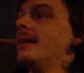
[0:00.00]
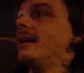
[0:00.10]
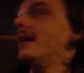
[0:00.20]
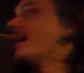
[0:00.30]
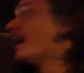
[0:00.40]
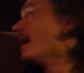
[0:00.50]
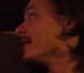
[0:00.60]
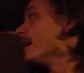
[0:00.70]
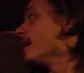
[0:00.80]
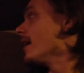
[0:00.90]

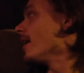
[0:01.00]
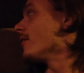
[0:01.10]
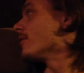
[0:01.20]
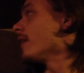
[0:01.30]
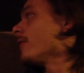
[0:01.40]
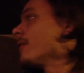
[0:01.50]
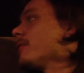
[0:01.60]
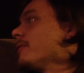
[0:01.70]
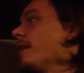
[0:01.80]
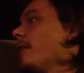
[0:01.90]
And they are
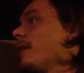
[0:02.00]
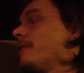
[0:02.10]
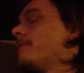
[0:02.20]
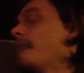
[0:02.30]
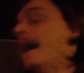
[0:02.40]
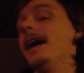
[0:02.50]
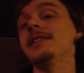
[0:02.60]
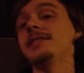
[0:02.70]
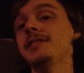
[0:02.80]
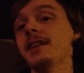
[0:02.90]
driving very
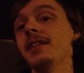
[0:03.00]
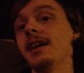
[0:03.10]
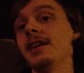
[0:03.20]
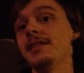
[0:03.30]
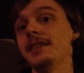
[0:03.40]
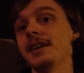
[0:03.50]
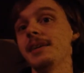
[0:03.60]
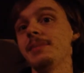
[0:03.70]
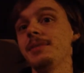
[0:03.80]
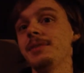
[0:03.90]
fast a lot of the
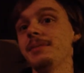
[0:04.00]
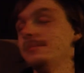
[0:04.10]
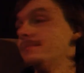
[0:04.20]
times.